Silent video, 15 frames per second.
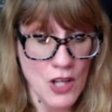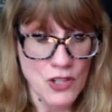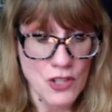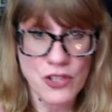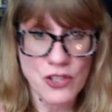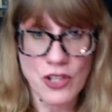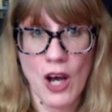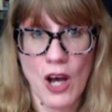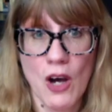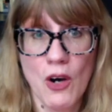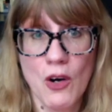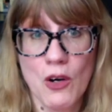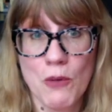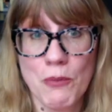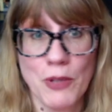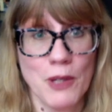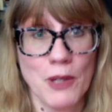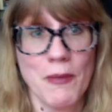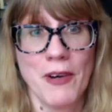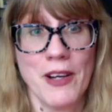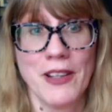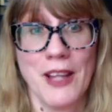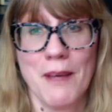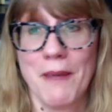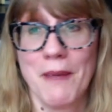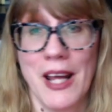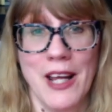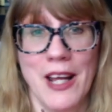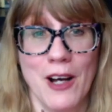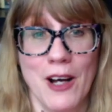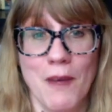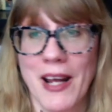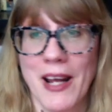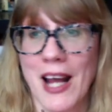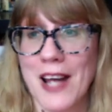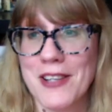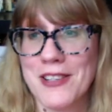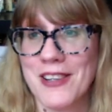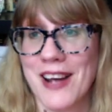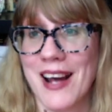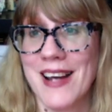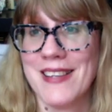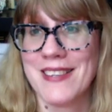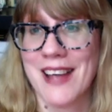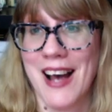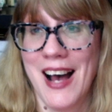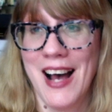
So, Blueberry Lemonade, oh my gosh, you guys,